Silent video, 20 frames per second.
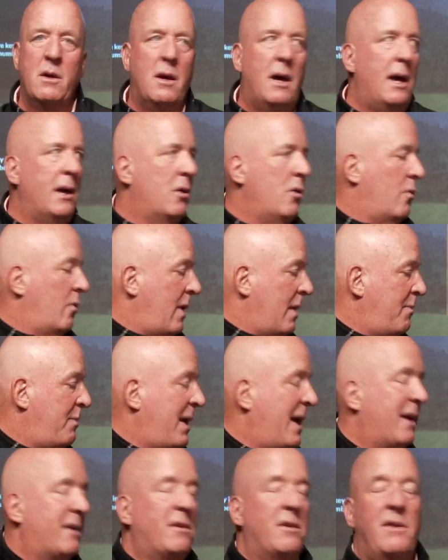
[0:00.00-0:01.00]
I go right
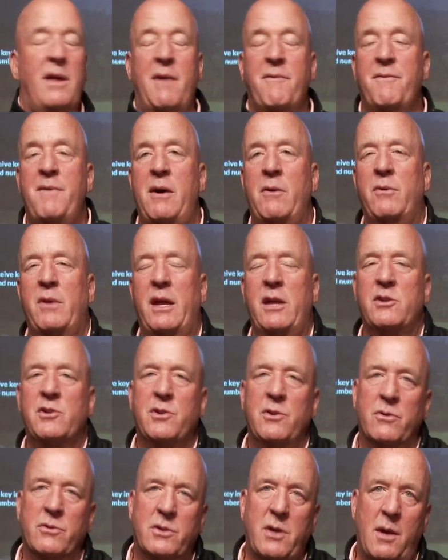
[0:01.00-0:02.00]
back to that
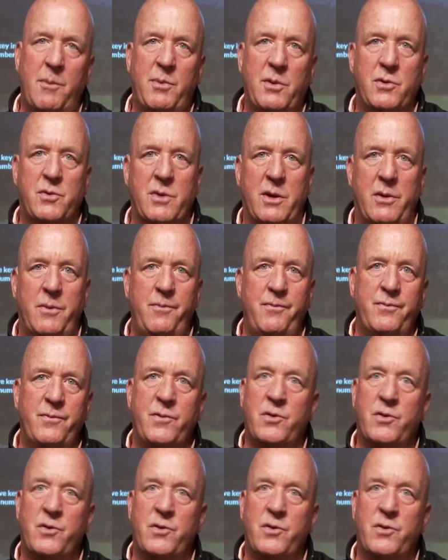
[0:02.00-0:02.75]
foundational type of drill.